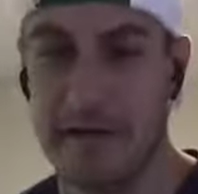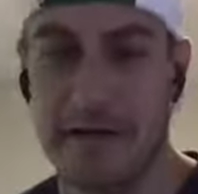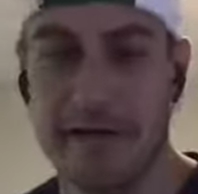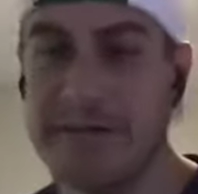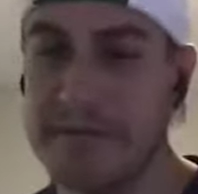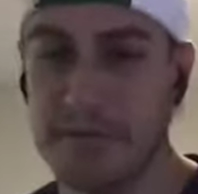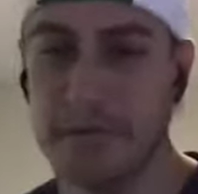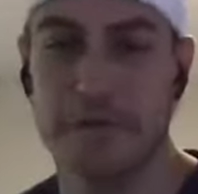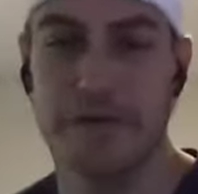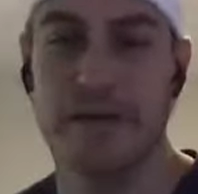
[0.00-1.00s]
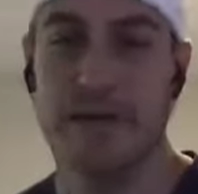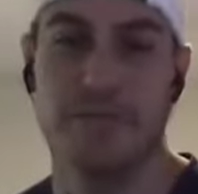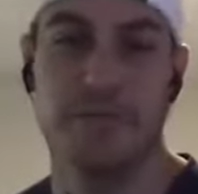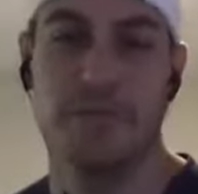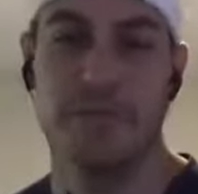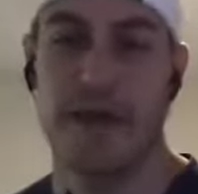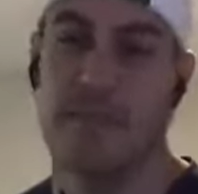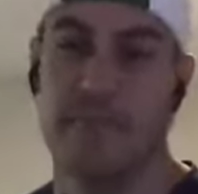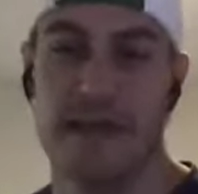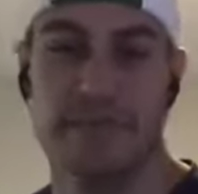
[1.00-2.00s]
and difficult. Like, if you can't
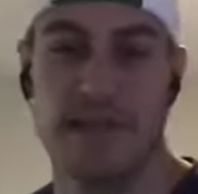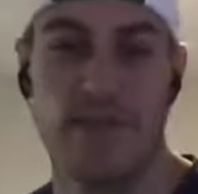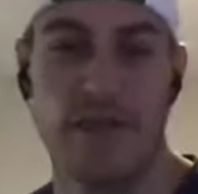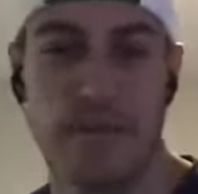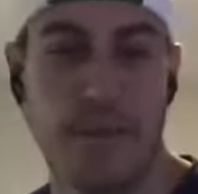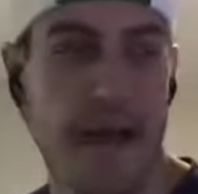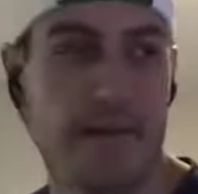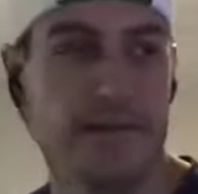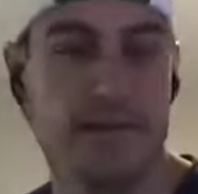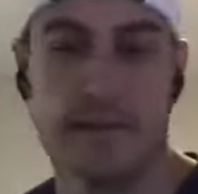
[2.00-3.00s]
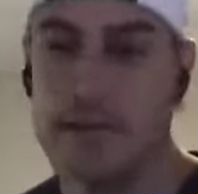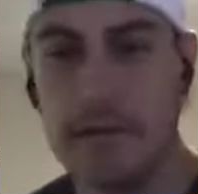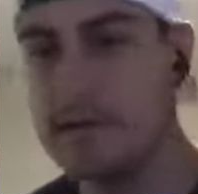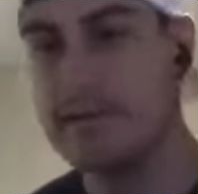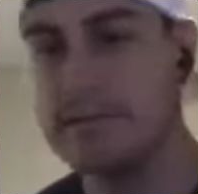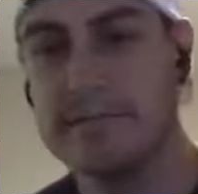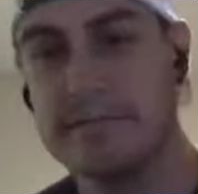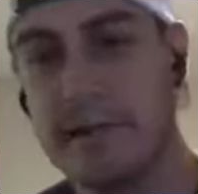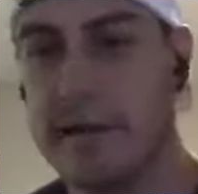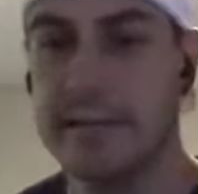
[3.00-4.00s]
pick up 700 pounds, like
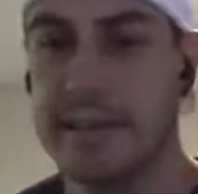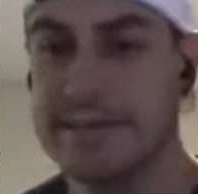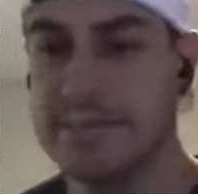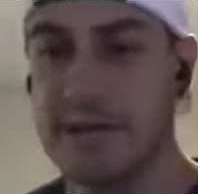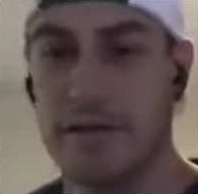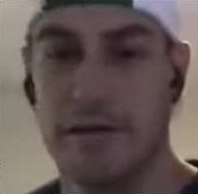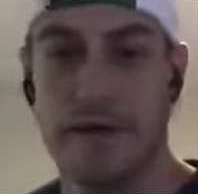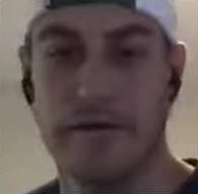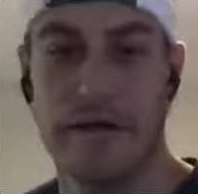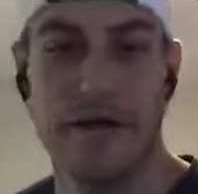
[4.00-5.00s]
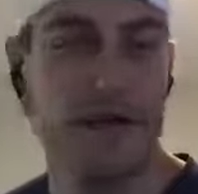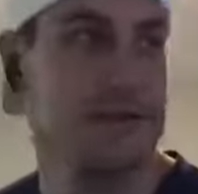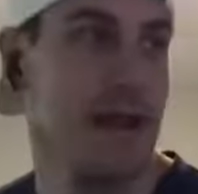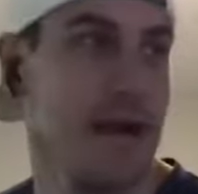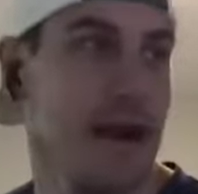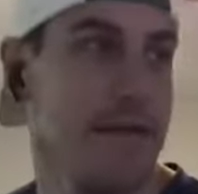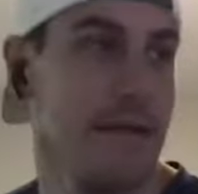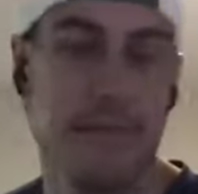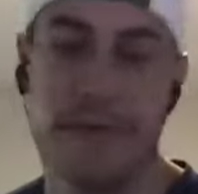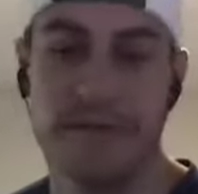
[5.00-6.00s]
that seems hard. I don't know how that's not higher up there.
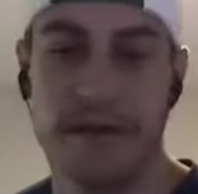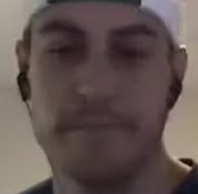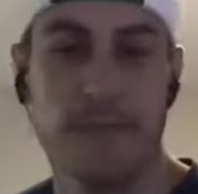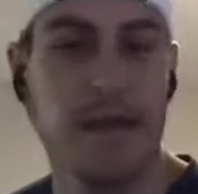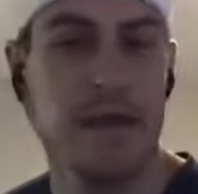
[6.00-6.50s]
So I don't